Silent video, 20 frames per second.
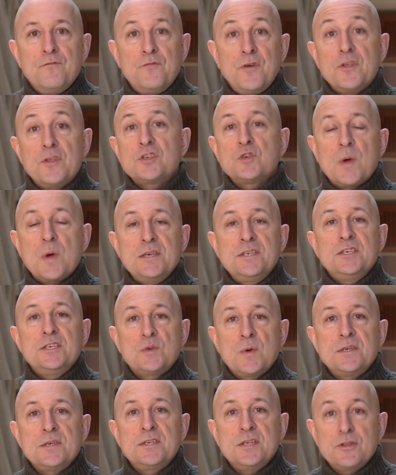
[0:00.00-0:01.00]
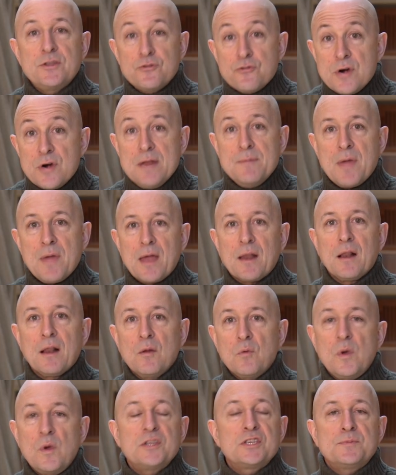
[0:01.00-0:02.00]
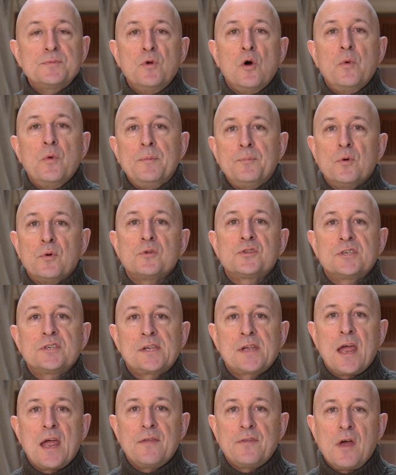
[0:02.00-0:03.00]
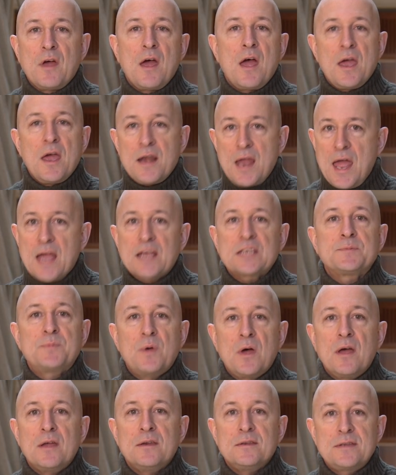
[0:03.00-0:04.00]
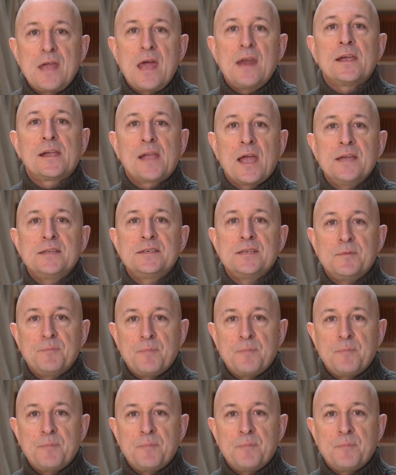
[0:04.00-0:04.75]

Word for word: For the 2023 medal, once more we brought together an expert dedicated